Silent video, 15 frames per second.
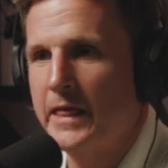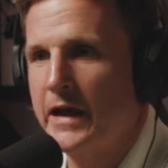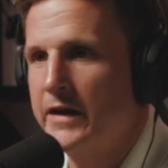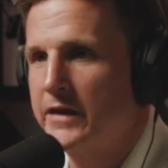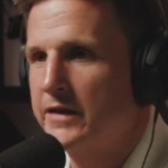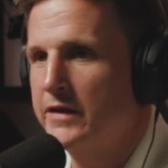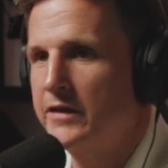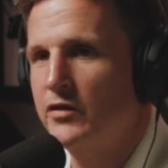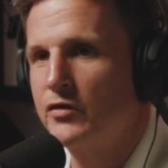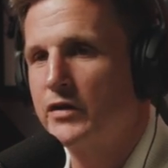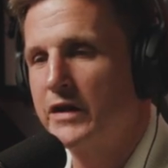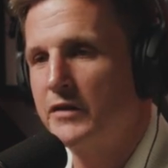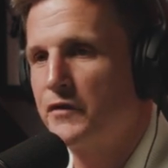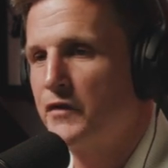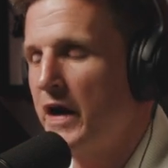like, you know,
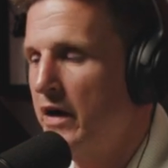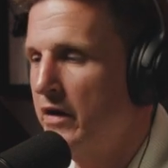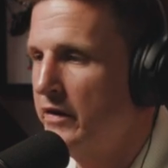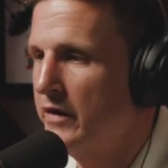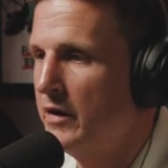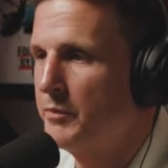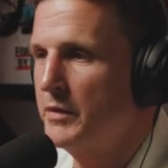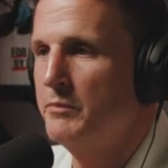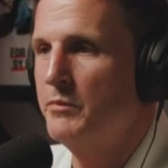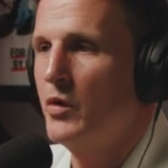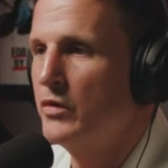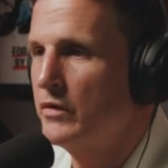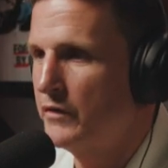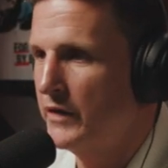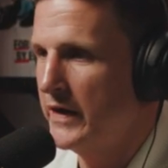get fired up and
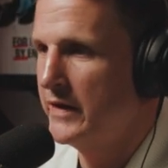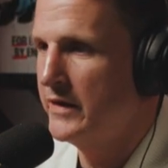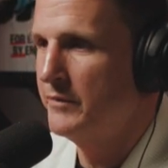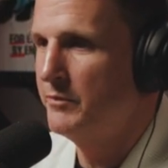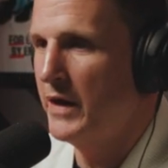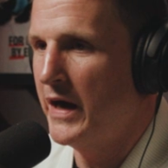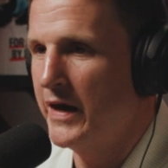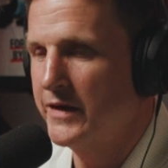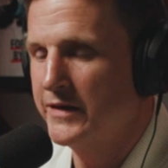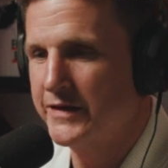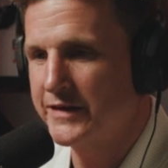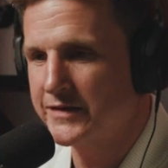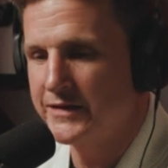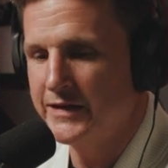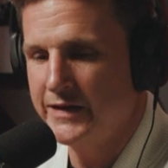motivated by
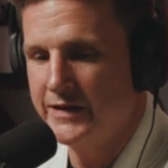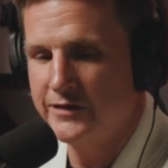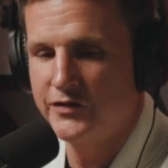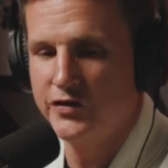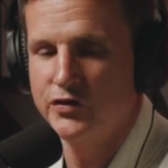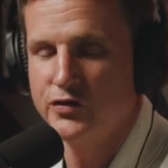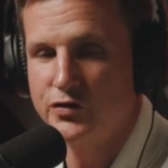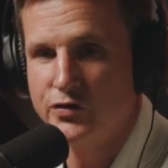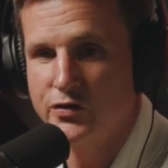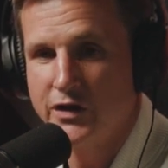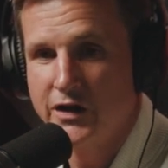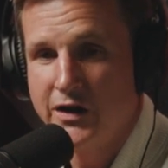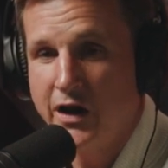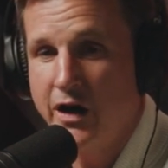listening to